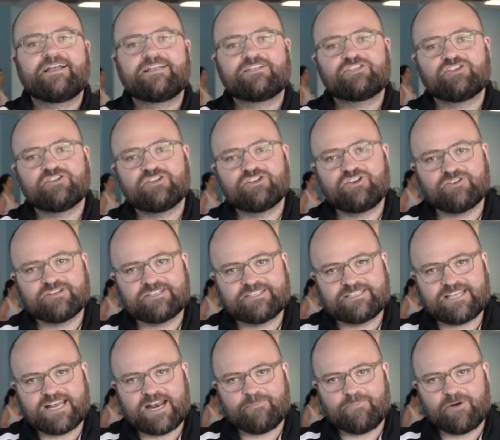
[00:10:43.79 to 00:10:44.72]
so that you're
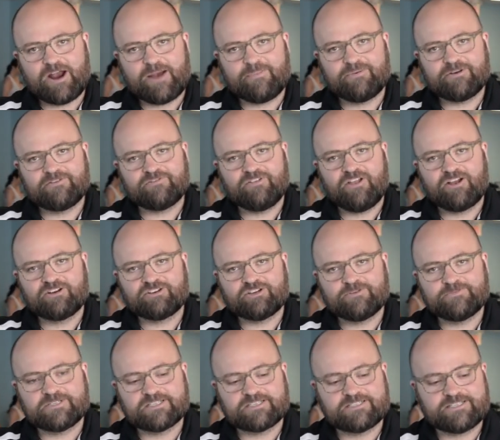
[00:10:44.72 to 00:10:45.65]
set up properly for
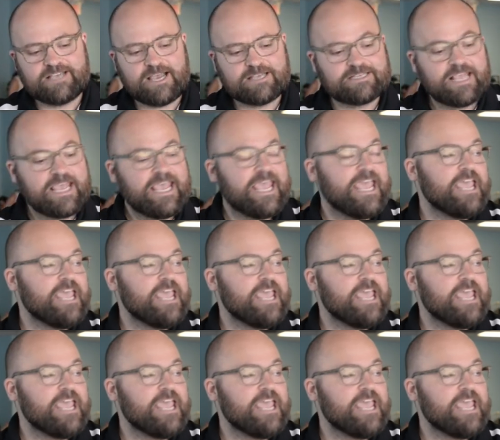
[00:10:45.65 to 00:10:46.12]
long-term success.